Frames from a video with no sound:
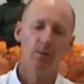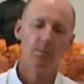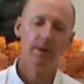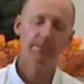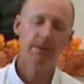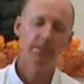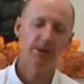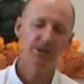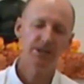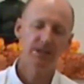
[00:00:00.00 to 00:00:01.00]
When we're
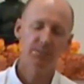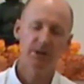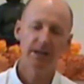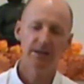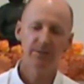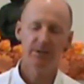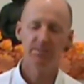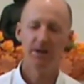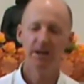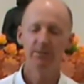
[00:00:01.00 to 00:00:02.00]
watching the breath in
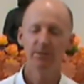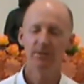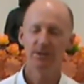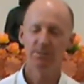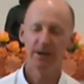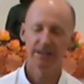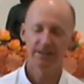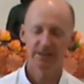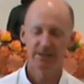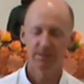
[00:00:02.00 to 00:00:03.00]
mindfulness
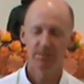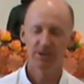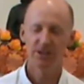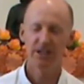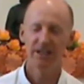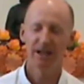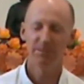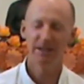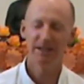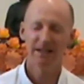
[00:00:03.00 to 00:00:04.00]
practice, we're watching it
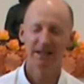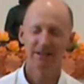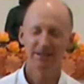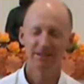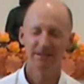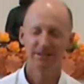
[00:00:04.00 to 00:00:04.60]
come in and out.